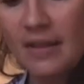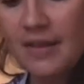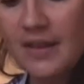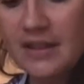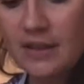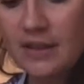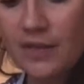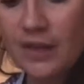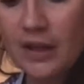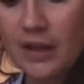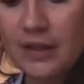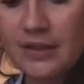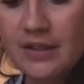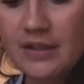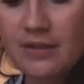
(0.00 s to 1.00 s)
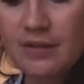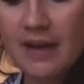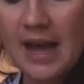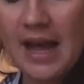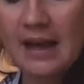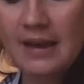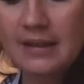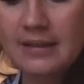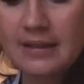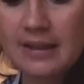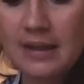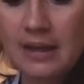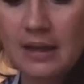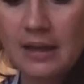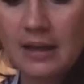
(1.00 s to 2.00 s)
This is for the gluten to relax
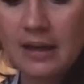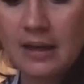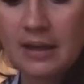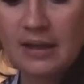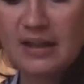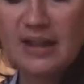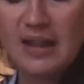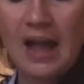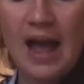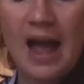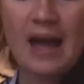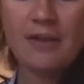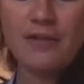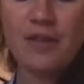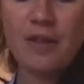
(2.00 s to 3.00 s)
and for the